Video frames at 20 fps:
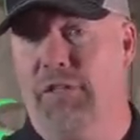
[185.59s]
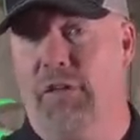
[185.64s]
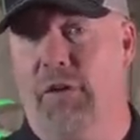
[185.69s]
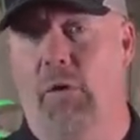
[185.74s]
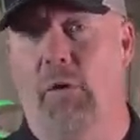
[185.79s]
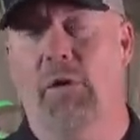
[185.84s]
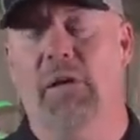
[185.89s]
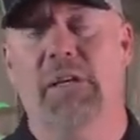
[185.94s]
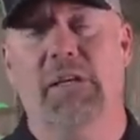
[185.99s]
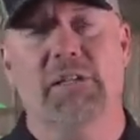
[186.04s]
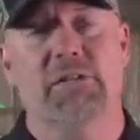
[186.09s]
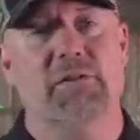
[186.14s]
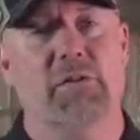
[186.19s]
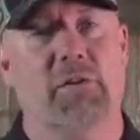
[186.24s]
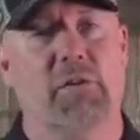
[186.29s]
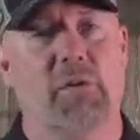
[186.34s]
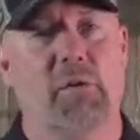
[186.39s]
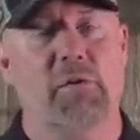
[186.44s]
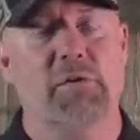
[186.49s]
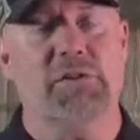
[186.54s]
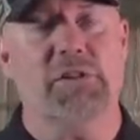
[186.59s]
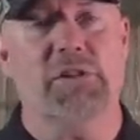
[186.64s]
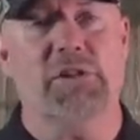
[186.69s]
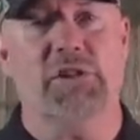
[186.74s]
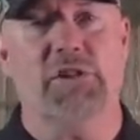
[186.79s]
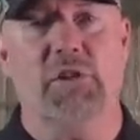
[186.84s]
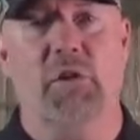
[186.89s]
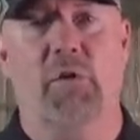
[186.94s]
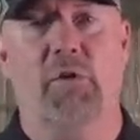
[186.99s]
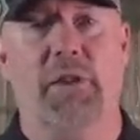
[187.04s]
ago. So it goes to
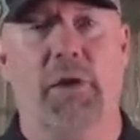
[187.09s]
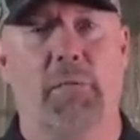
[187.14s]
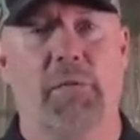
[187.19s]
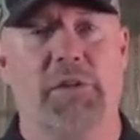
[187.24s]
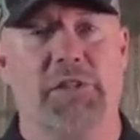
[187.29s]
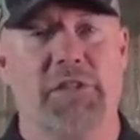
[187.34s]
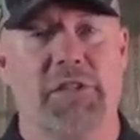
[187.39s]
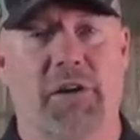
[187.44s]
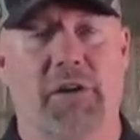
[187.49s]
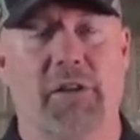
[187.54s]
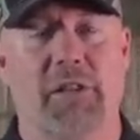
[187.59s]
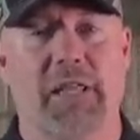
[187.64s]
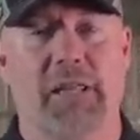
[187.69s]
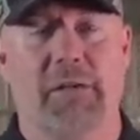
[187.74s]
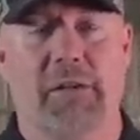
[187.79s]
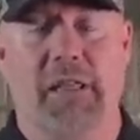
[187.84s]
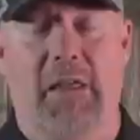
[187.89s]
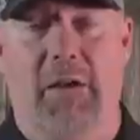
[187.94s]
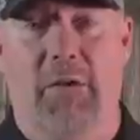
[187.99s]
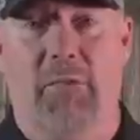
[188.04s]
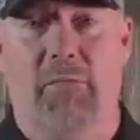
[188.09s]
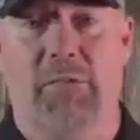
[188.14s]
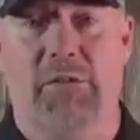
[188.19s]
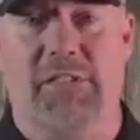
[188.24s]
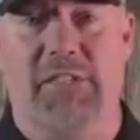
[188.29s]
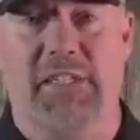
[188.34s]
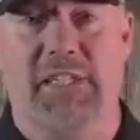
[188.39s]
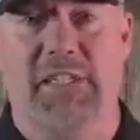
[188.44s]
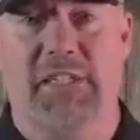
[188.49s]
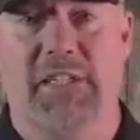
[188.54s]
show that what Charlie was
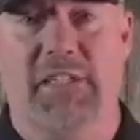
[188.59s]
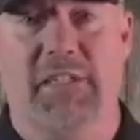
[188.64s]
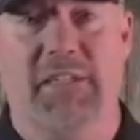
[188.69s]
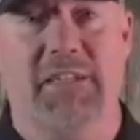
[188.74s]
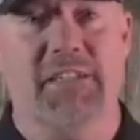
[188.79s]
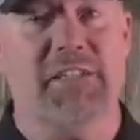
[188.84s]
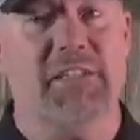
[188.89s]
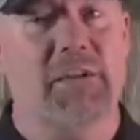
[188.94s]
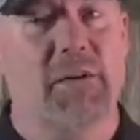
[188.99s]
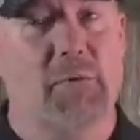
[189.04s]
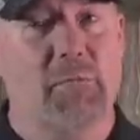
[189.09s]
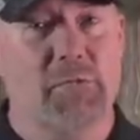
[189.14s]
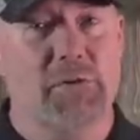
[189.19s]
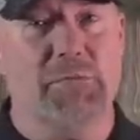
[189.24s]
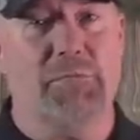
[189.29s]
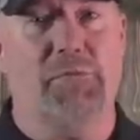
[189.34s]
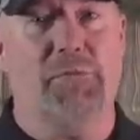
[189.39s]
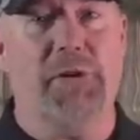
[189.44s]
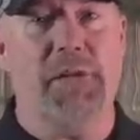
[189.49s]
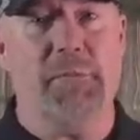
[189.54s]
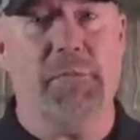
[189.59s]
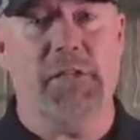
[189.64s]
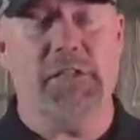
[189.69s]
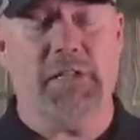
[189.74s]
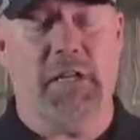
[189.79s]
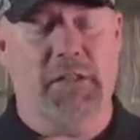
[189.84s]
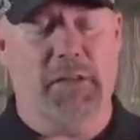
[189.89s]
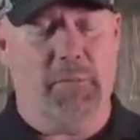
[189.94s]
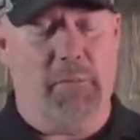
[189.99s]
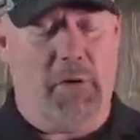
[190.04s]
teaching us was pretty much
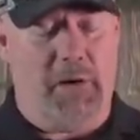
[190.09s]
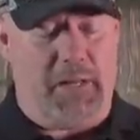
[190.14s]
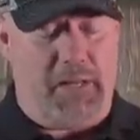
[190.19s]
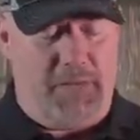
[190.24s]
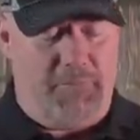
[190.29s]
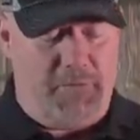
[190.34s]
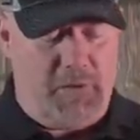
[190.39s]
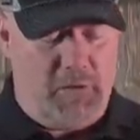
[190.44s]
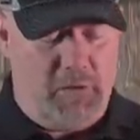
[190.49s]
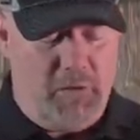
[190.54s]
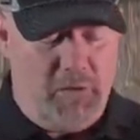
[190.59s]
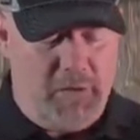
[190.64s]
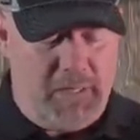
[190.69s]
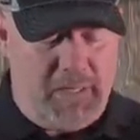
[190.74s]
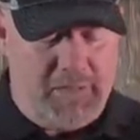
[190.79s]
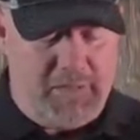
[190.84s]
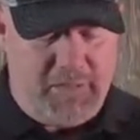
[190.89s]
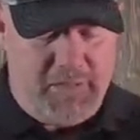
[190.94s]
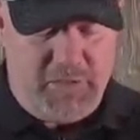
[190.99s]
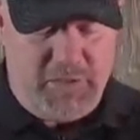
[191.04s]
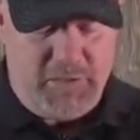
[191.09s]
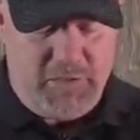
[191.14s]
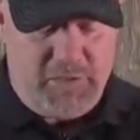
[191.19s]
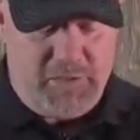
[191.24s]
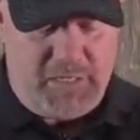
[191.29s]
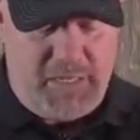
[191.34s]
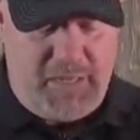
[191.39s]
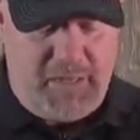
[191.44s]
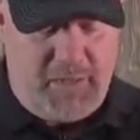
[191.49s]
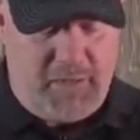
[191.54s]
on the money. If you look at this year's
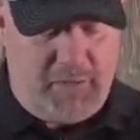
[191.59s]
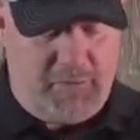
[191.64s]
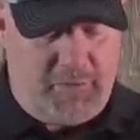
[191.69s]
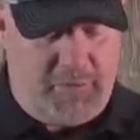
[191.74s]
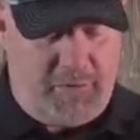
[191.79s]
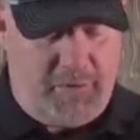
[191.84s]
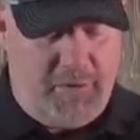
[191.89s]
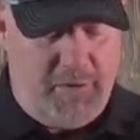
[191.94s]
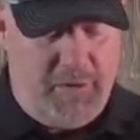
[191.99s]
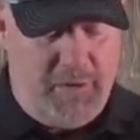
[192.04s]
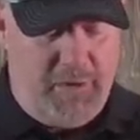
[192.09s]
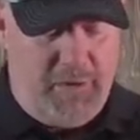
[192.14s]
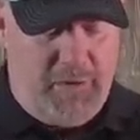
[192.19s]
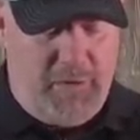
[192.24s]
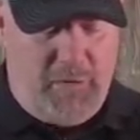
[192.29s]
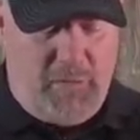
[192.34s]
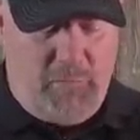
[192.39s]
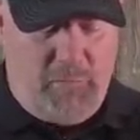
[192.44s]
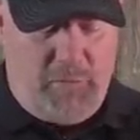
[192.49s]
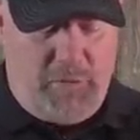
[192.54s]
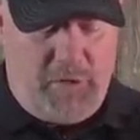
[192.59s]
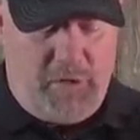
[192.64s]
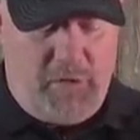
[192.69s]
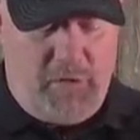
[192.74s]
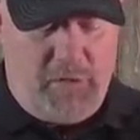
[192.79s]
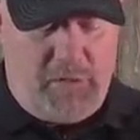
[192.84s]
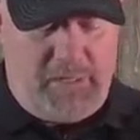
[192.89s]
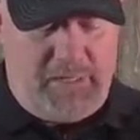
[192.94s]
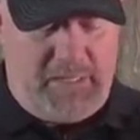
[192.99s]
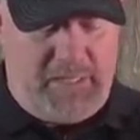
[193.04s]
calendar, we're gonna
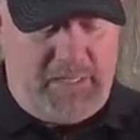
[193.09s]
look at